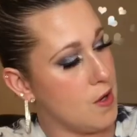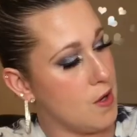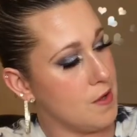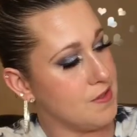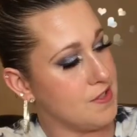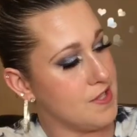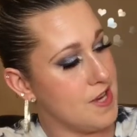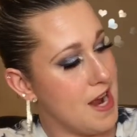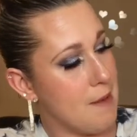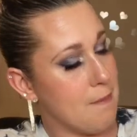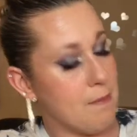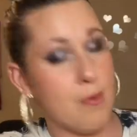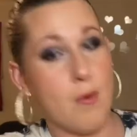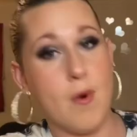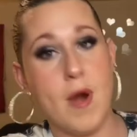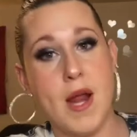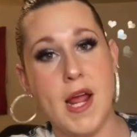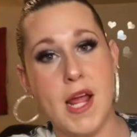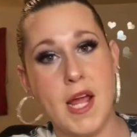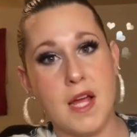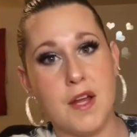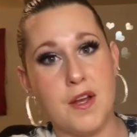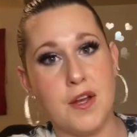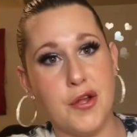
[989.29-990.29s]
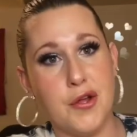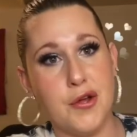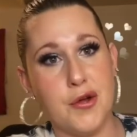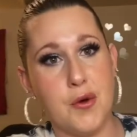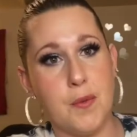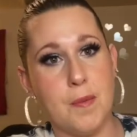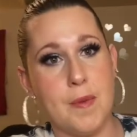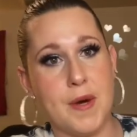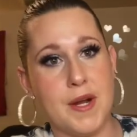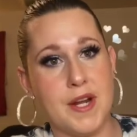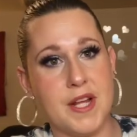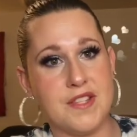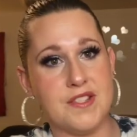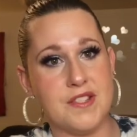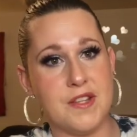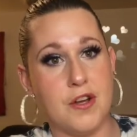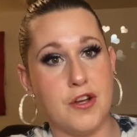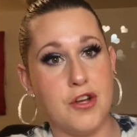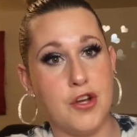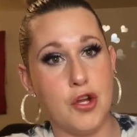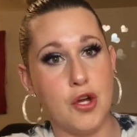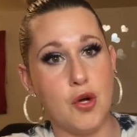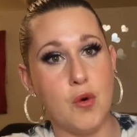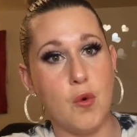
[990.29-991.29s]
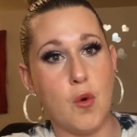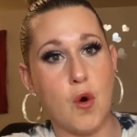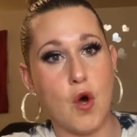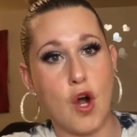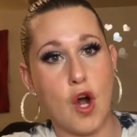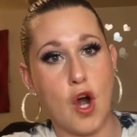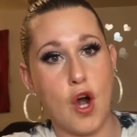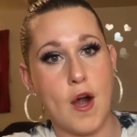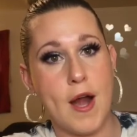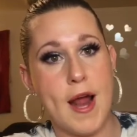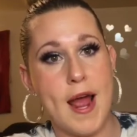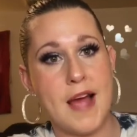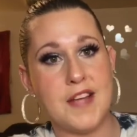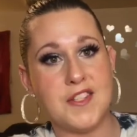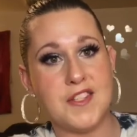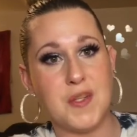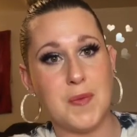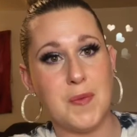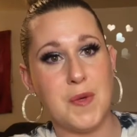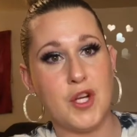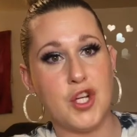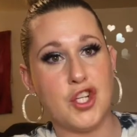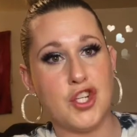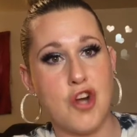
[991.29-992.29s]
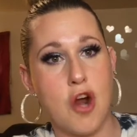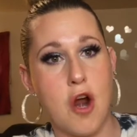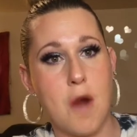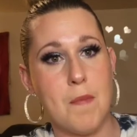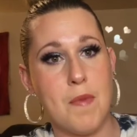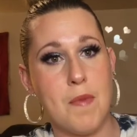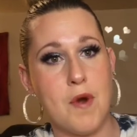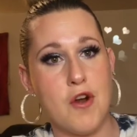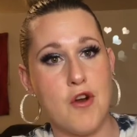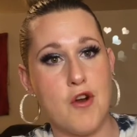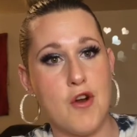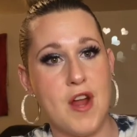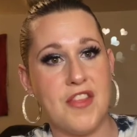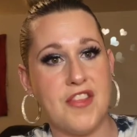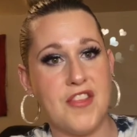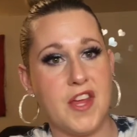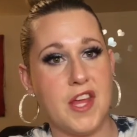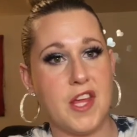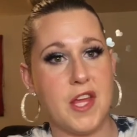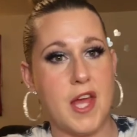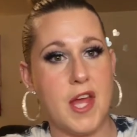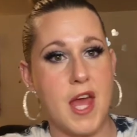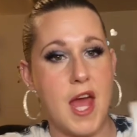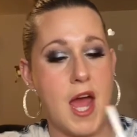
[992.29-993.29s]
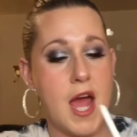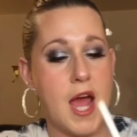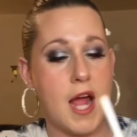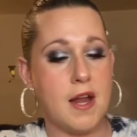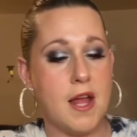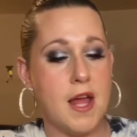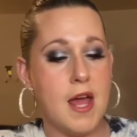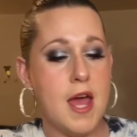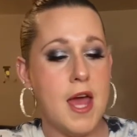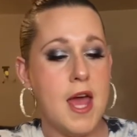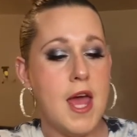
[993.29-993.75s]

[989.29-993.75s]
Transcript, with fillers: It's not brand new, but it's newer. It hasn't been sharpened or nothing yet.